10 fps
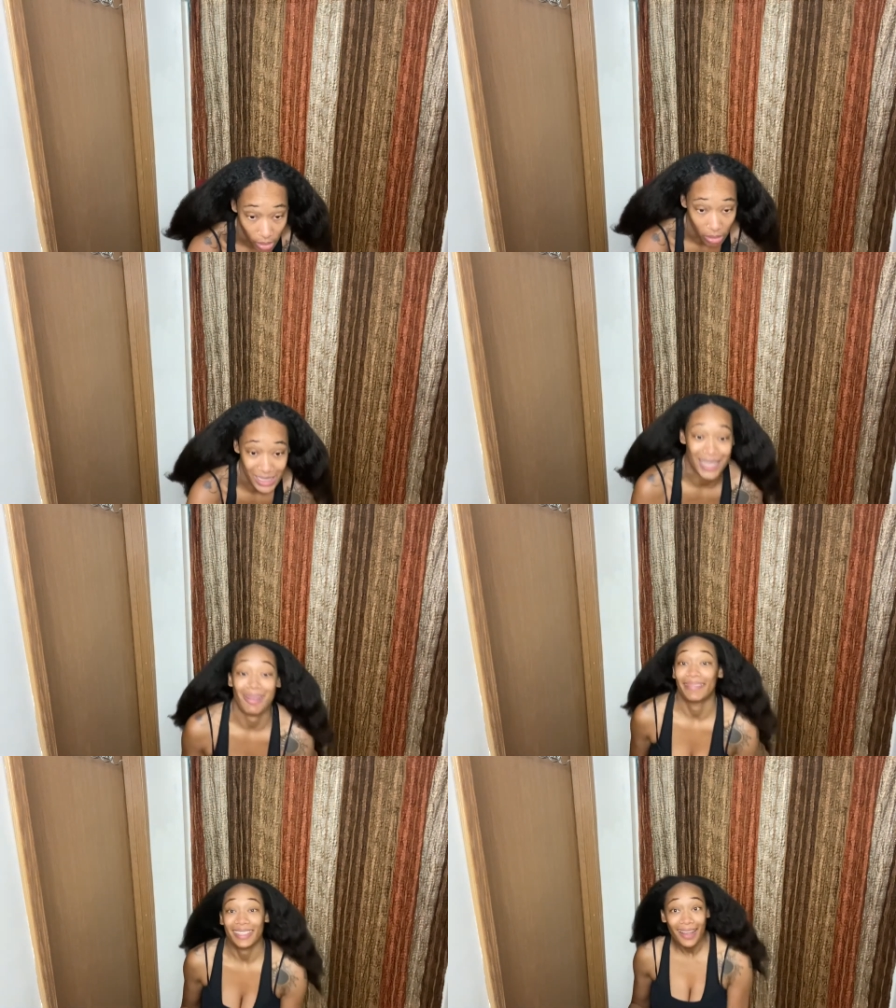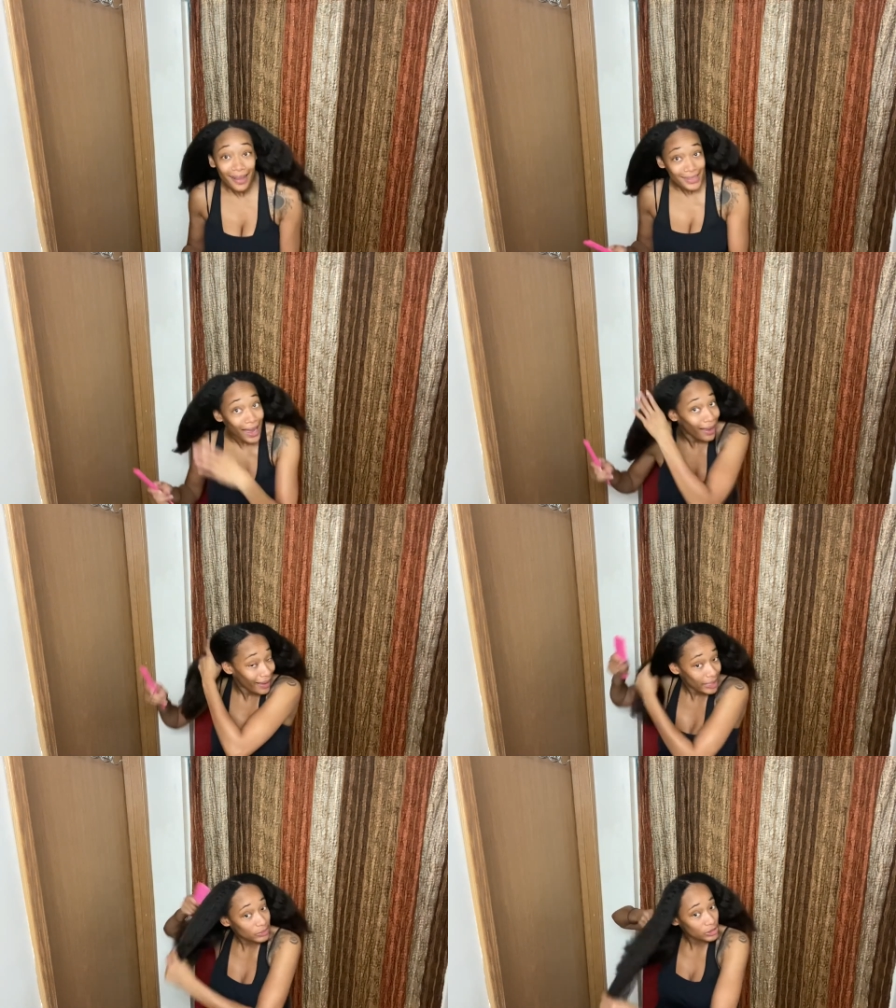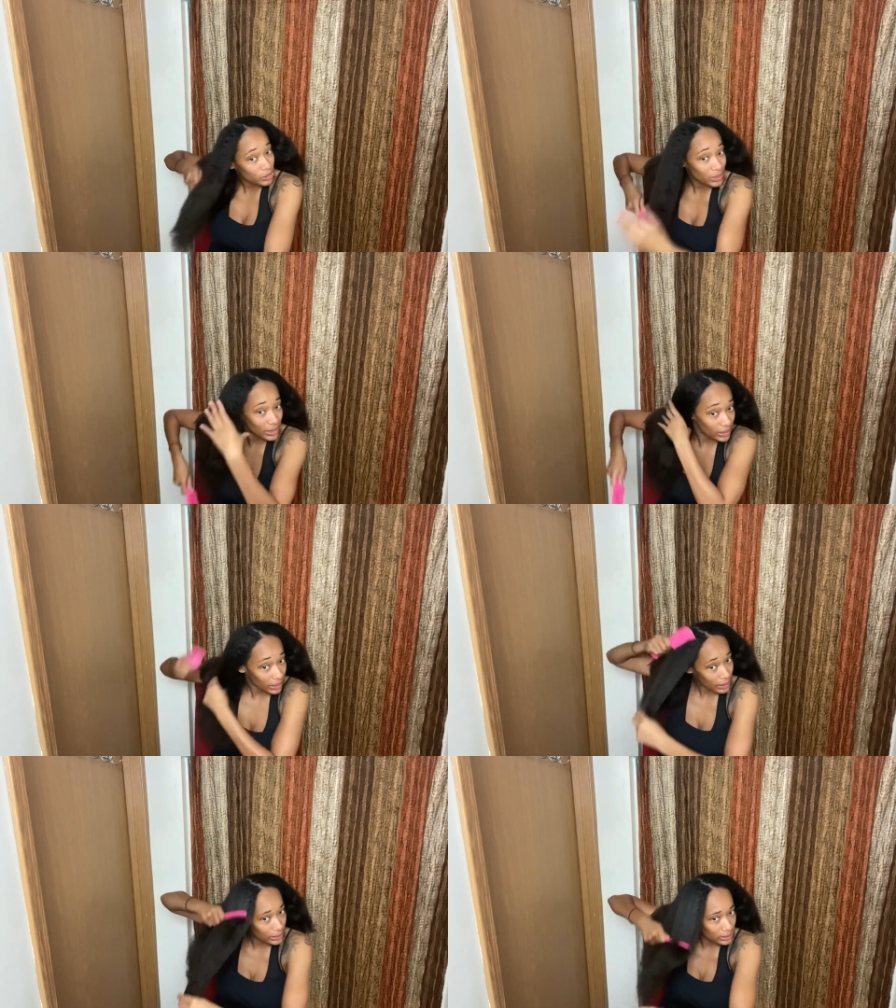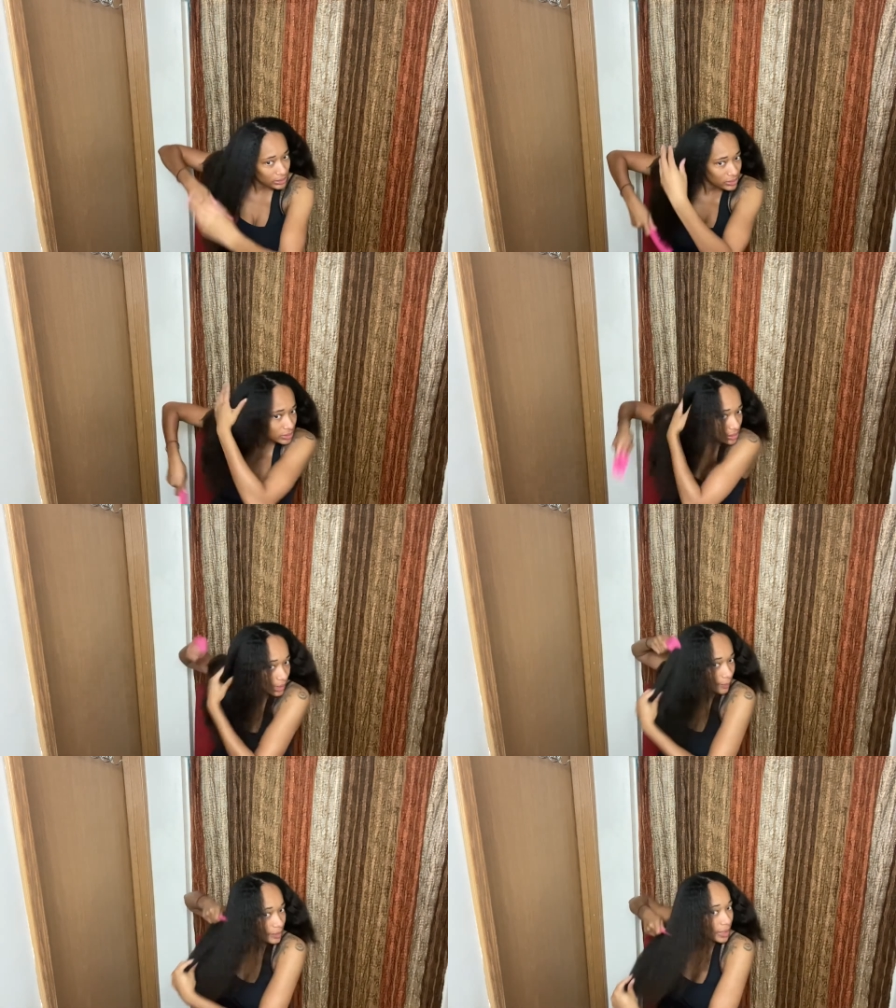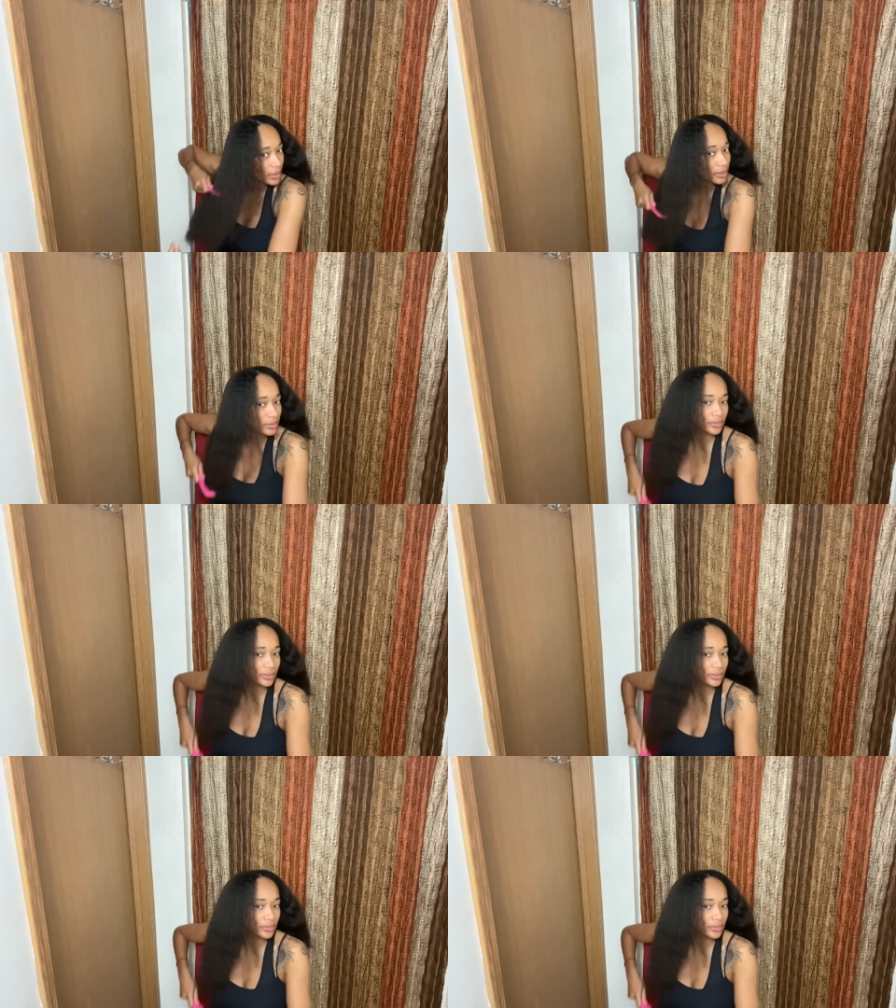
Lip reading: Because I don't have the time to do anything complicated.